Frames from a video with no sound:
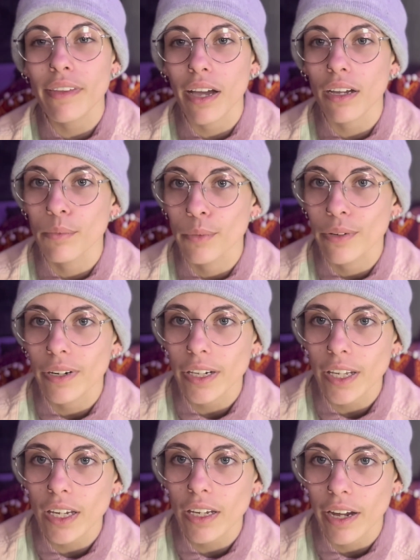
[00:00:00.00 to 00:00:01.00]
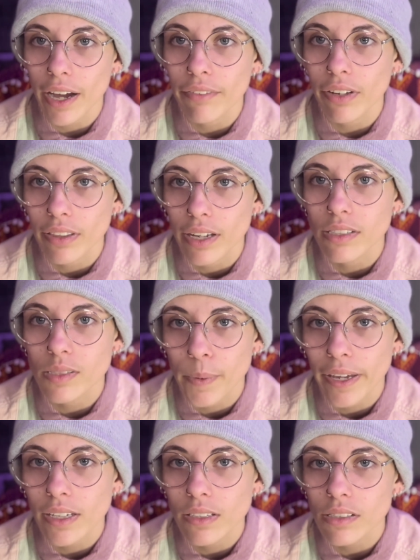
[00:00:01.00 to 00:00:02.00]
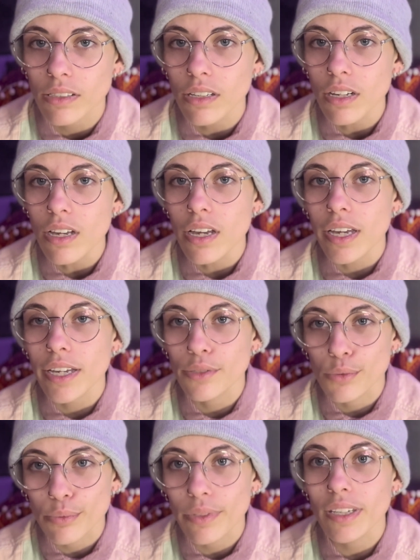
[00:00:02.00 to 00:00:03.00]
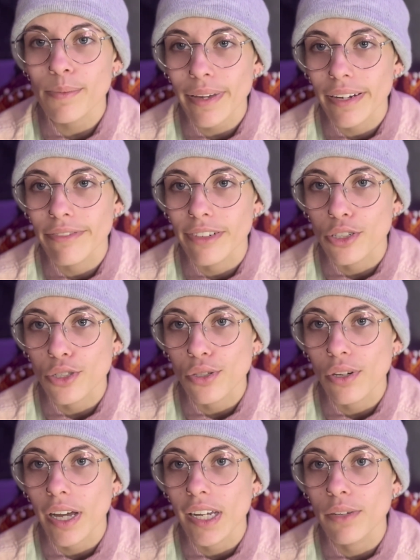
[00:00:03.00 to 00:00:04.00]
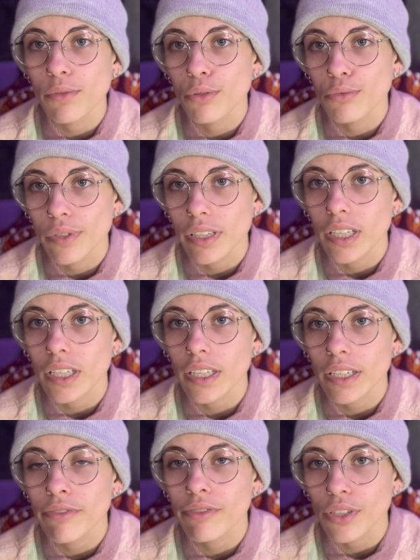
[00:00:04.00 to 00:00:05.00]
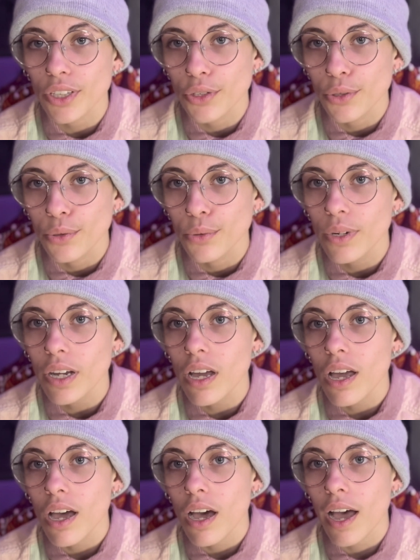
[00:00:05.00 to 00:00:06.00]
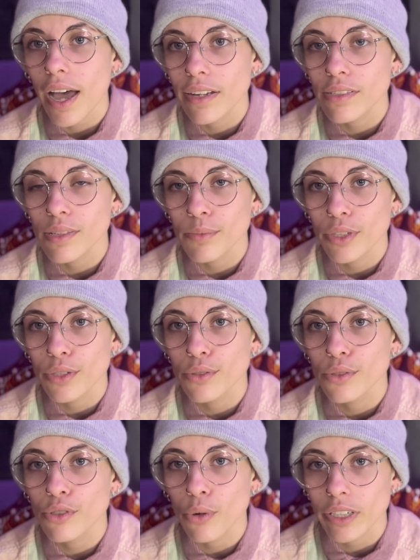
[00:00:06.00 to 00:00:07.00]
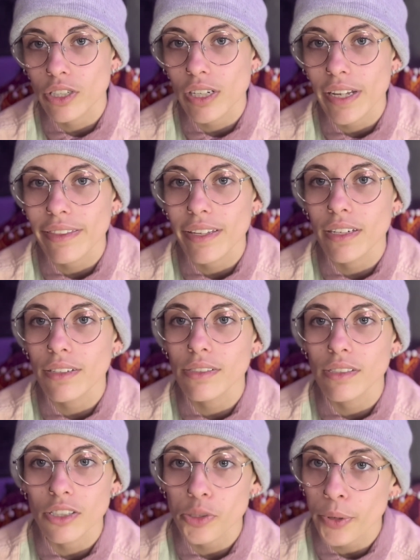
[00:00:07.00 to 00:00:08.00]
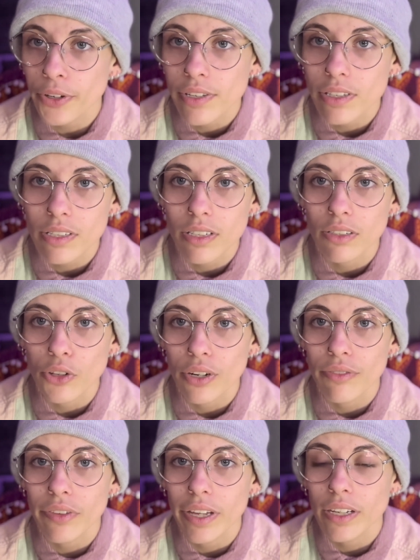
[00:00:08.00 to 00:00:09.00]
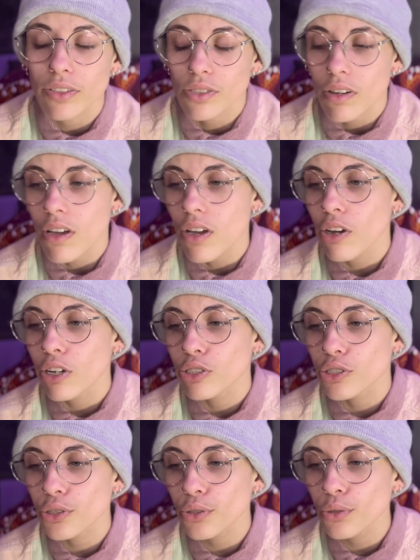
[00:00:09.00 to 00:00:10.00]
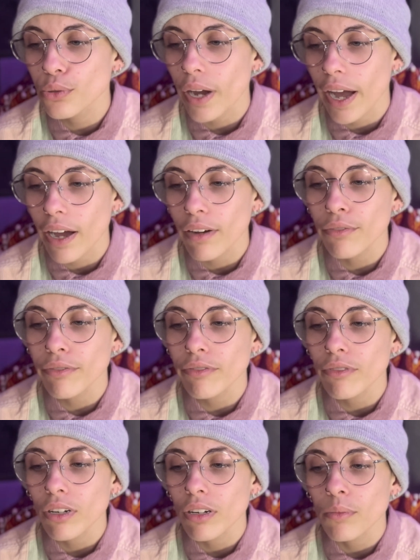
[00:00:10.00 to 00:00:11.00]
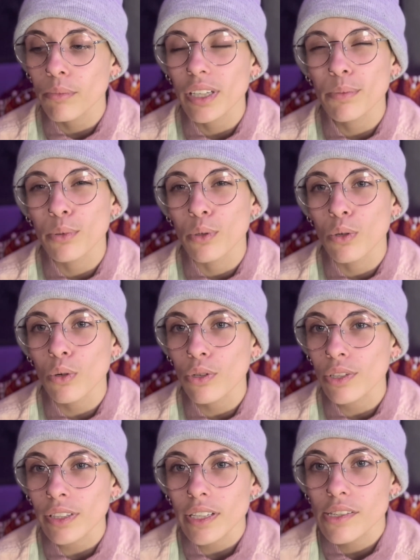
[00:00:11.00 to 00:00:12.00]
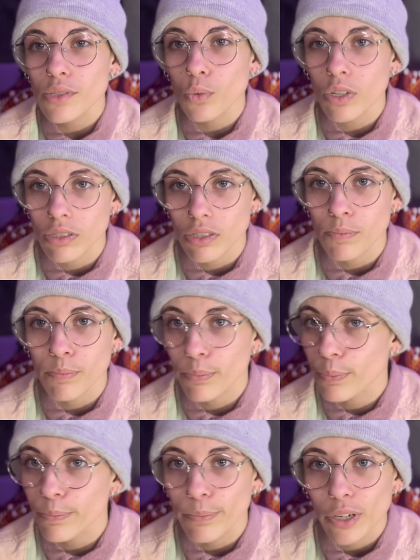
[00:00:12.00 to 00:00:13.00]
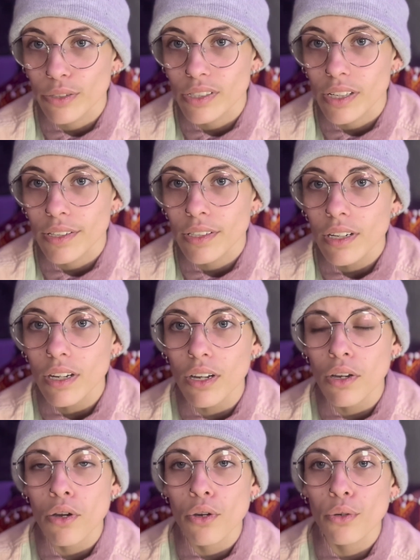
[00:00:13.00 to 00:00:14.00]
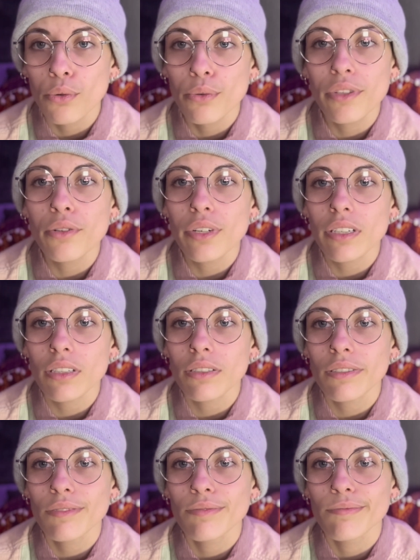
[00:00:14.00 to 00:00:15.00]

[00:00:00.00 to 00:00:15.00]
that community and having that space is really beneficial, and it will really give you, as someone who's questioning things and experiencing a lot of things, to have people, or at least one person, who you can